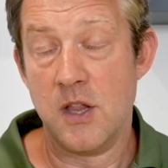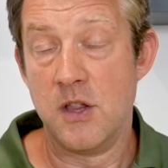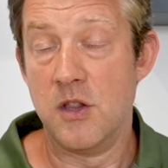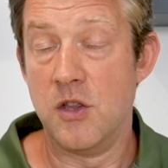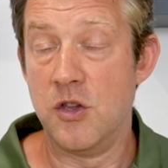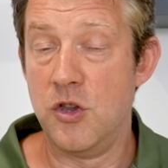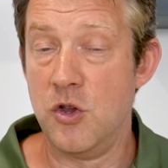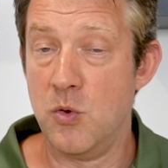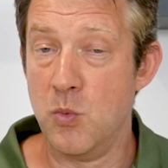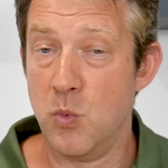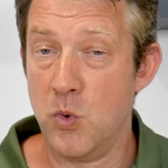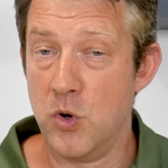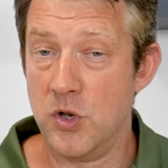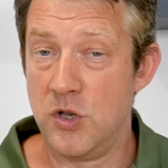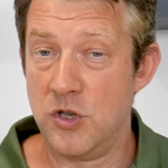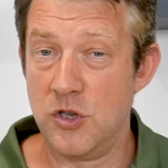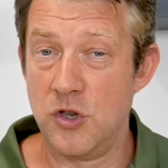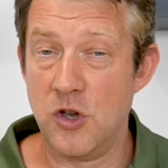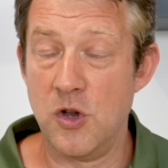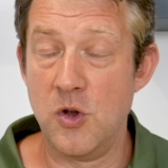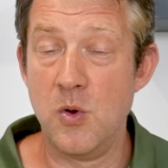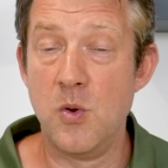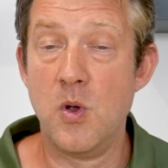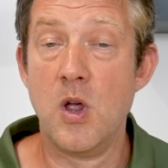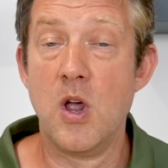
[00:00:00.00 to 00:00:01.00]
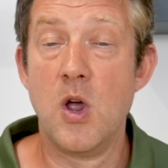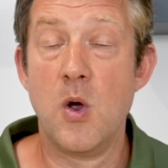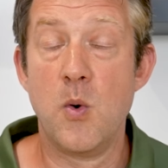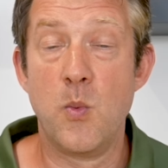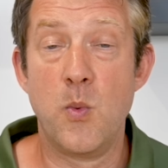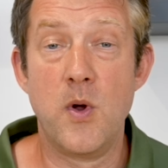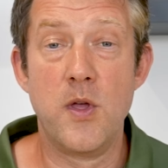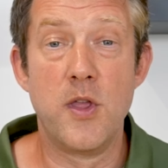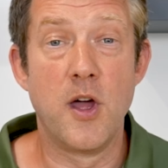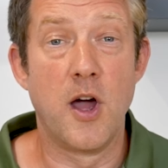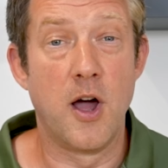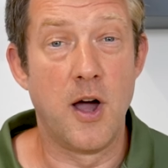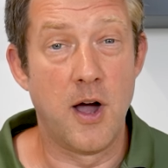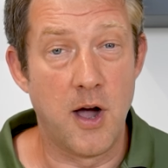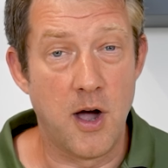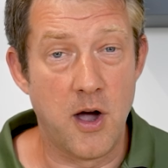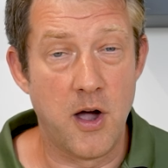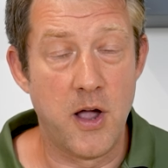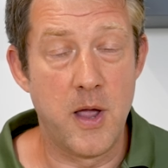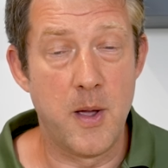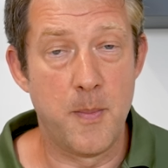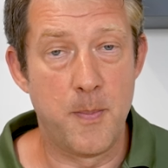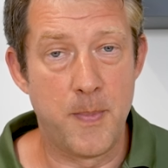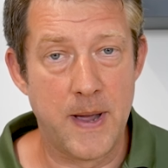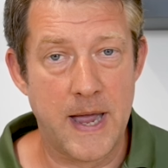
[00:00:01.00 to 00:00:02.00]
than you would do with a
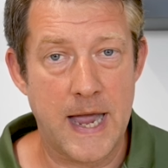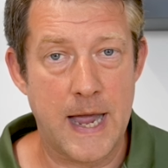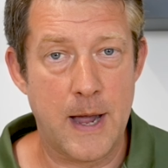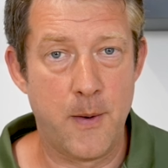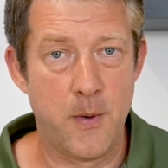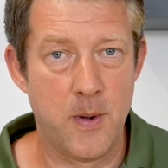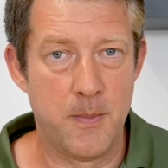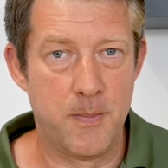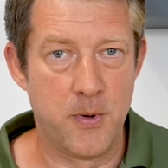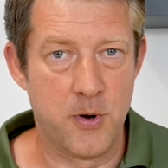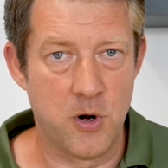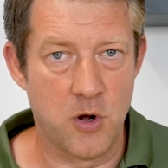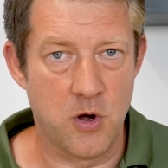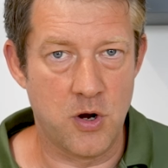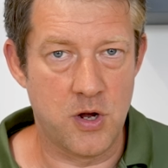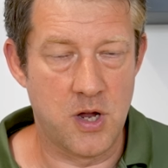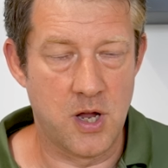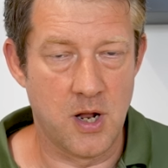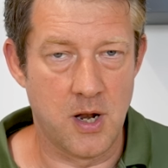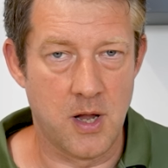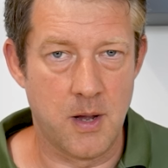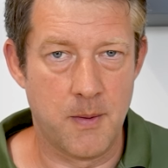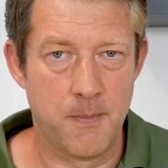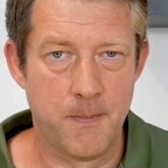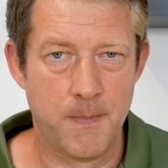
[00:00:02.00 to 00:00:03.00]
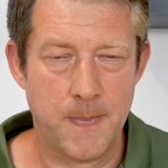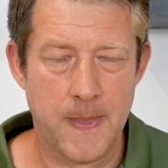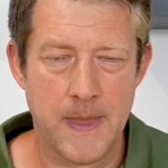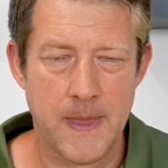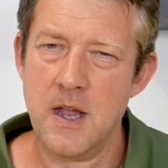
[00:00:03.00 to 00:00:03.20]
higher power binocular.